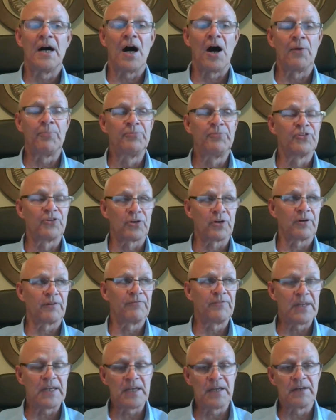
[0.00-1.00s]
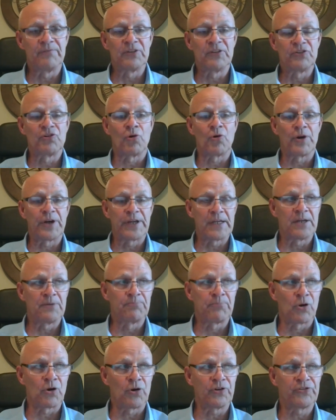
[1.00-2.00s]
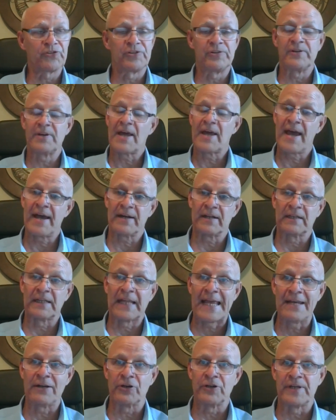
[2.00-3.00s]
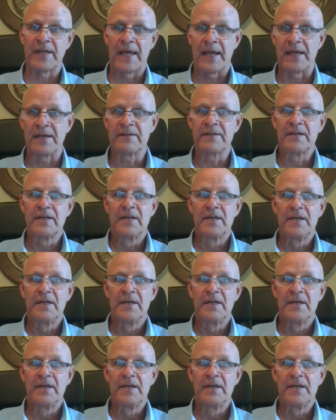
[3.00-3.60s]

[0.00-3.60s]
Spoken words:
observe the inventory in person at a later date